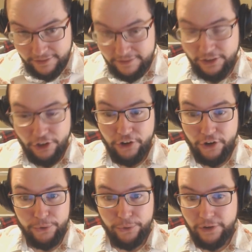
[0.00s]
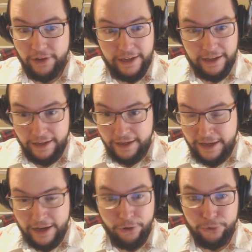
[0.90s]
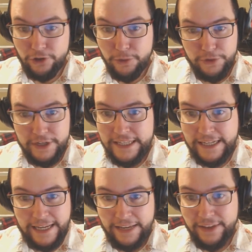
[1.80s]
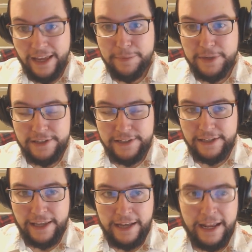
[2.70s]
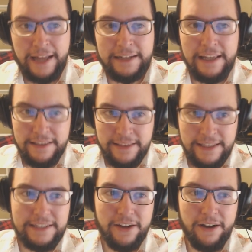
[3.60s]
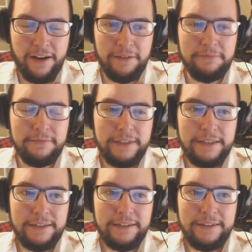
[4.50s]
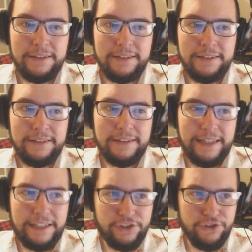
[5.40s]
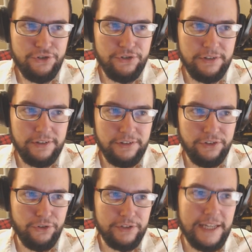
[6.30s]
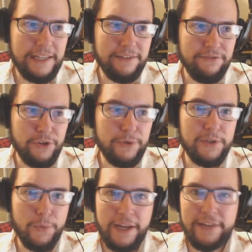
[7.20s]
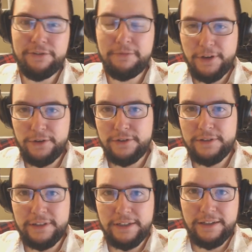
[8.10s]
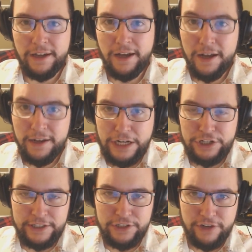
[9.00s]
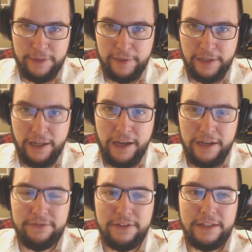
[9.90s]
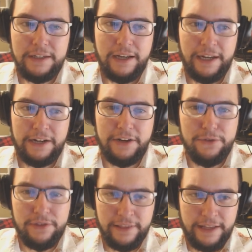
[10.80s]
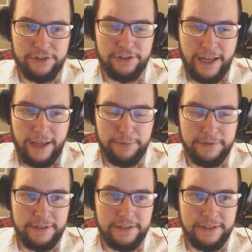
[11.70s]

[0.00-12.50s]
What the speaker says: you know, it also breeds that AFK business again. And this time, it's you're taking viewers away from those that are actually streaming live, and I don't think that should happen.